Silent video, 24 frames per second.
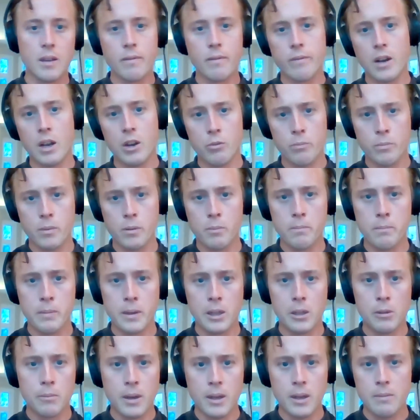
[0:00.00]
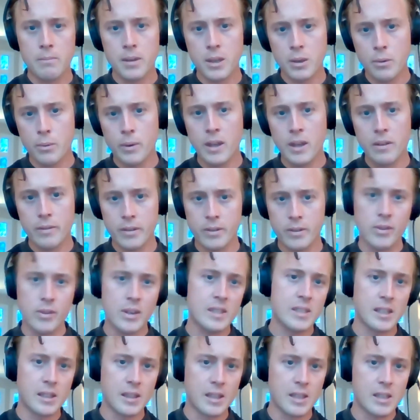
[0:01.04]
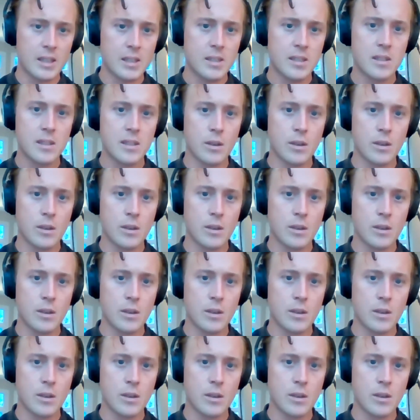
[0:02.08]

Environment Bill might be a way of addressing this.